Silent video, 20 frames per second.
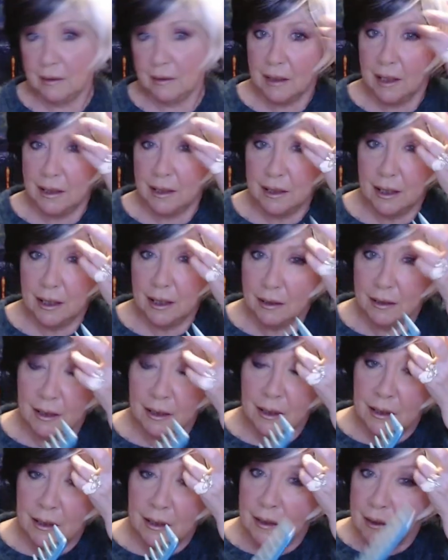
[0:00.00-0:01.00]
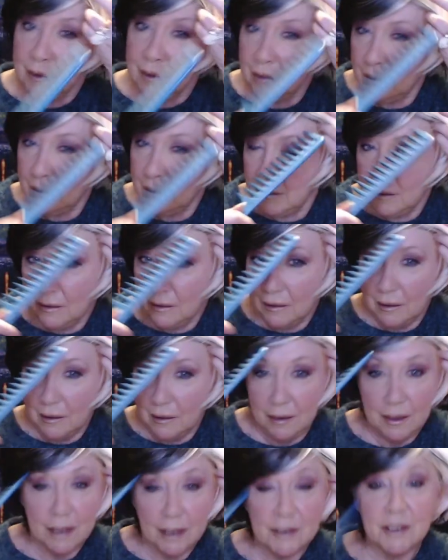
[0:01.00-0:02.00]
And then,
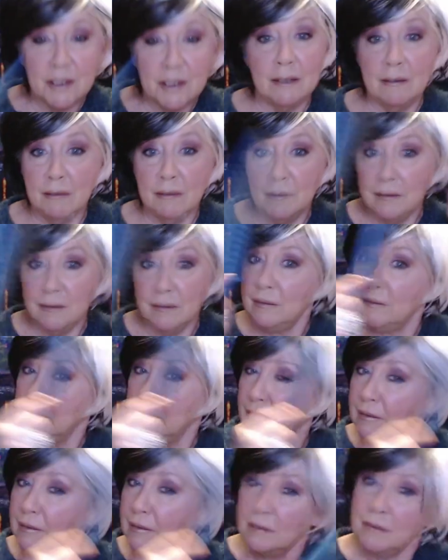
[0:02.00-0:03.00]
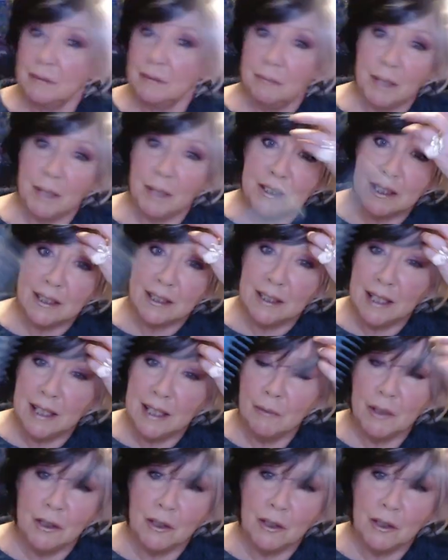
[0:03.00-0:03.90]
and that's basically how it